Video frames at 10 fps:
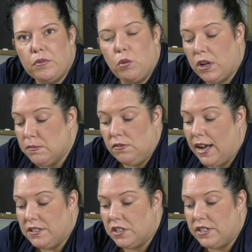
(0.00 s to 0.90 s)
we're gonna move
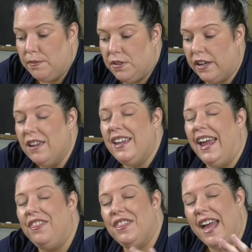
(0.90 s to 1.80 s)
on. It's the same thing.
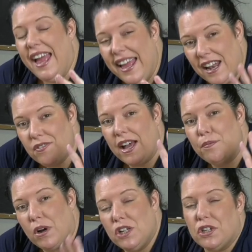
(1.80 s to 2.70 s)
And then I've
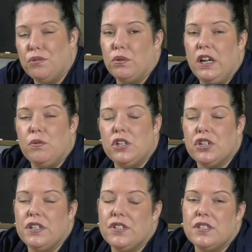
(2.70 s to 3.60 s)
got project 3, which
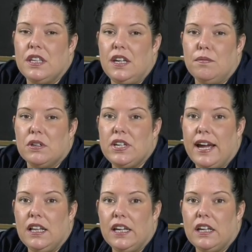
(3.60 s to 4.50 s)
is the
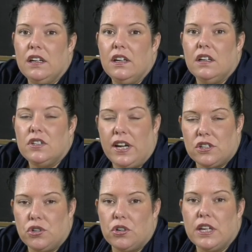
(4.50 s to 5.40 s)
metallic
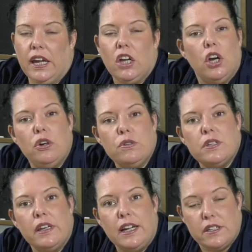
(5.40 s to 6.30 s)
textured
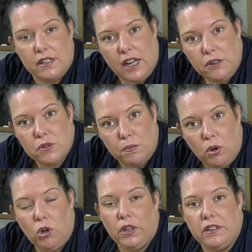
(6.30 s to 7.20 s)
ginkgos, and I did not use a
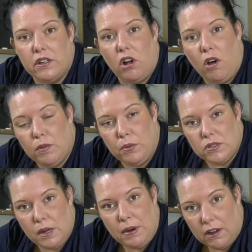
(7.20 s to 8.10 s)
mold. I did it all with
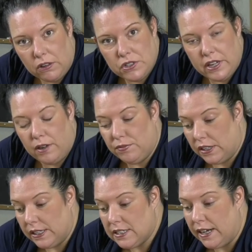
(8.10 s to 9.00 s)
bullseye powders, and I'm
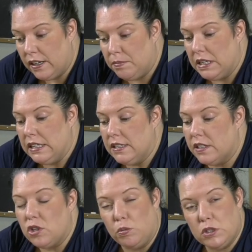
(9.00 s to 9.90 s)
very excited because
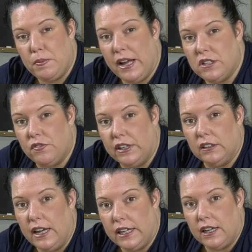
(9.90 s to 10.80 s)
it's almost Pat de Verre
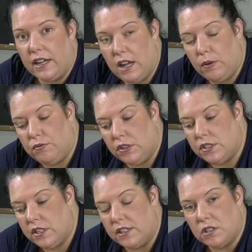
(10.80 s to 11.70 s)
like, and I can't wait for you to
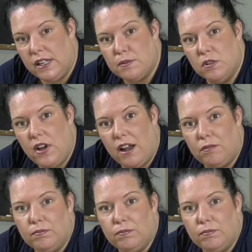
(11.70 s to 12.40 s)
see it. So let's move on.